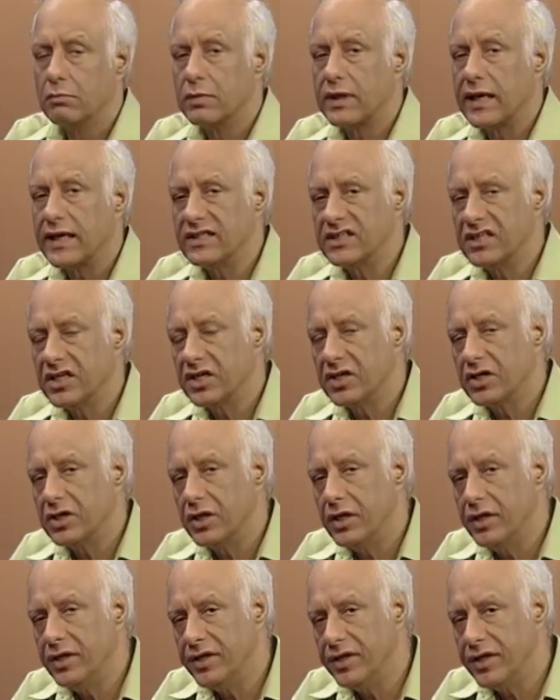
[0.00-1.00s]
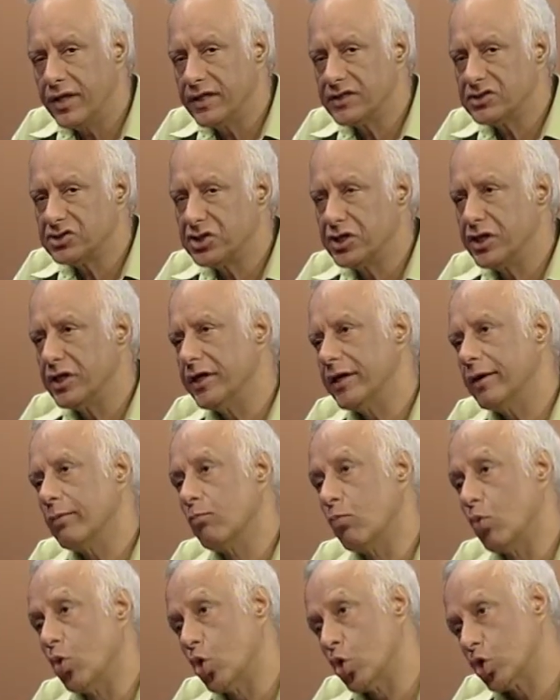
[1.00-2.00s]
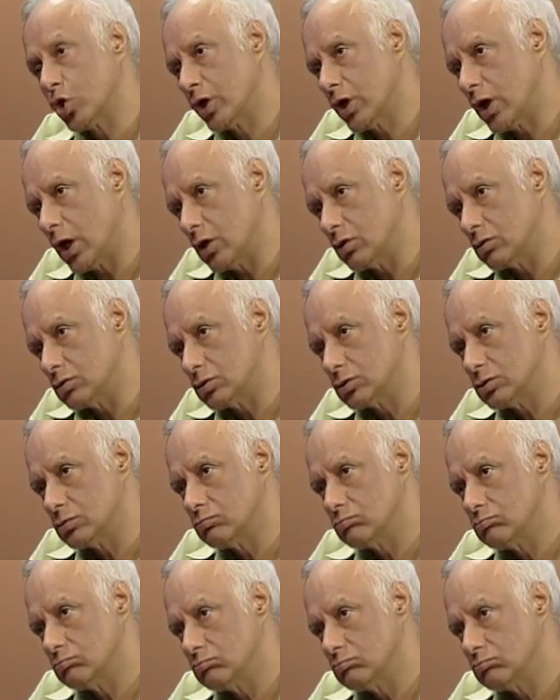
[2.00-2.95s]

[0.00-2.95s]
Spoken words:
But I think India is yielding more ground